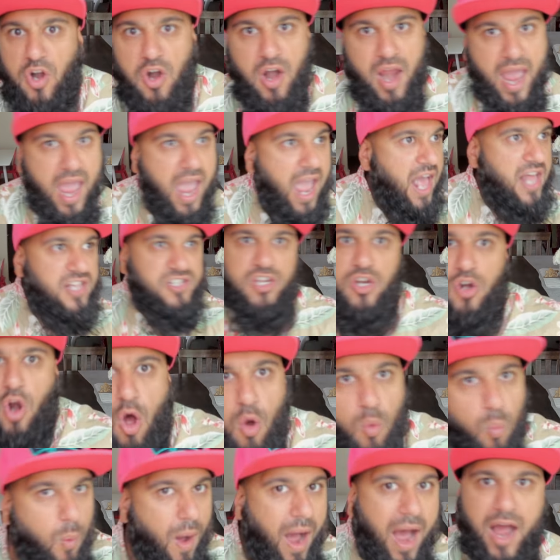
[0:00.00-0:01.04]
our hands and
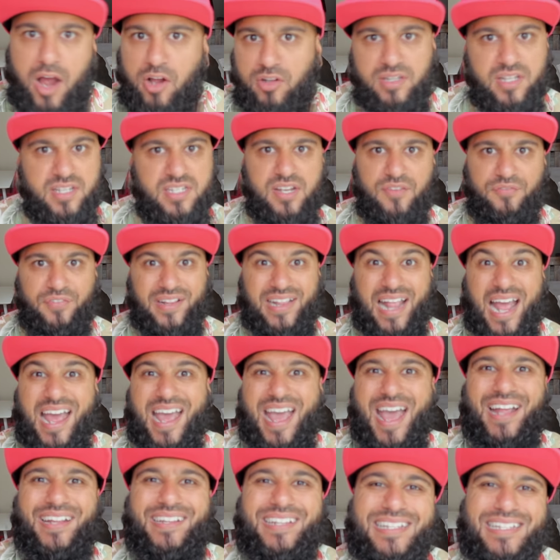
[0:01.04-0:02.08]
all wild and stuff like that.
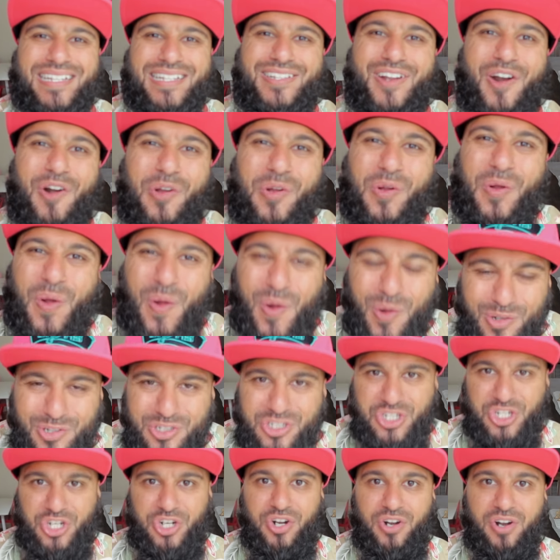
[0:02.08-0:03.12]
This is our
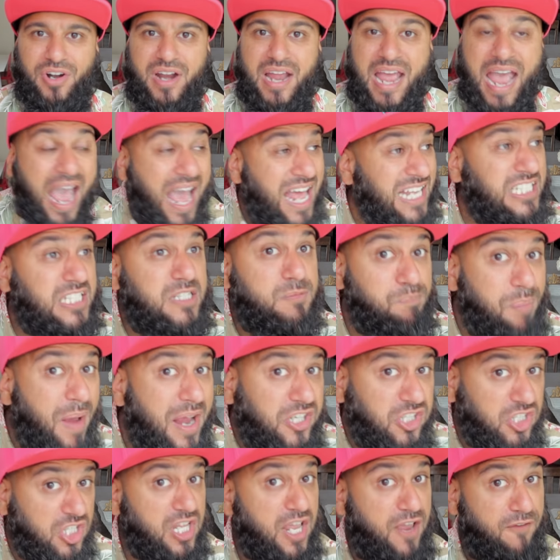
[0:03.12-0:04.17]
culture.
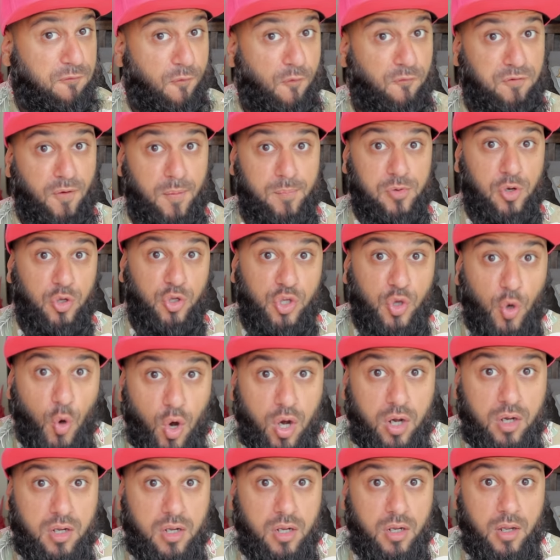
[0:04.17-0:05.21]
Especially if we're from New
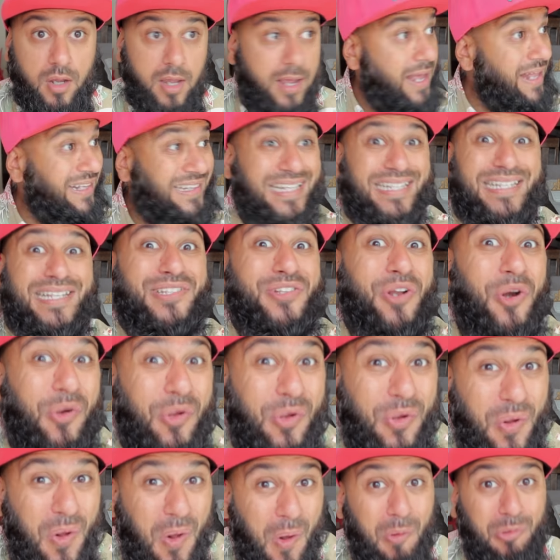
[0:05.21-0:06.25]
York, this is
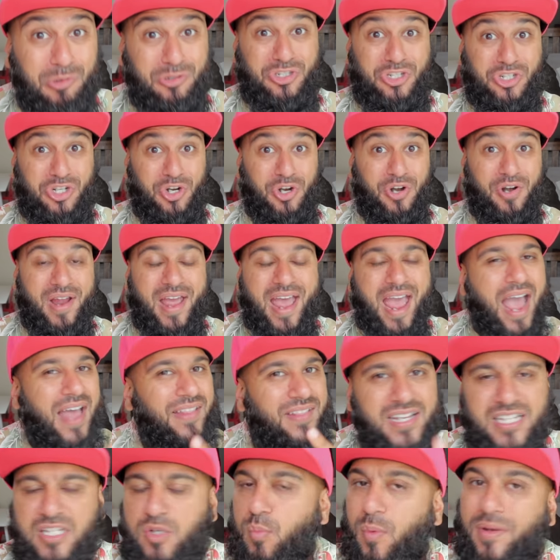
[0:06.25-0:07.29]
our culture. And
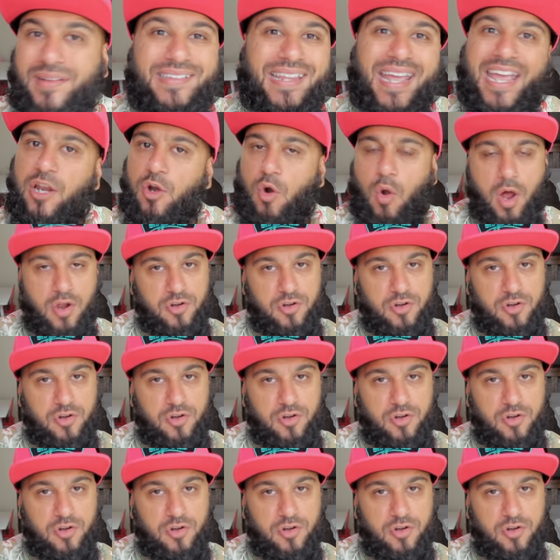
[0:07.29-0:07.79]
this is what they don't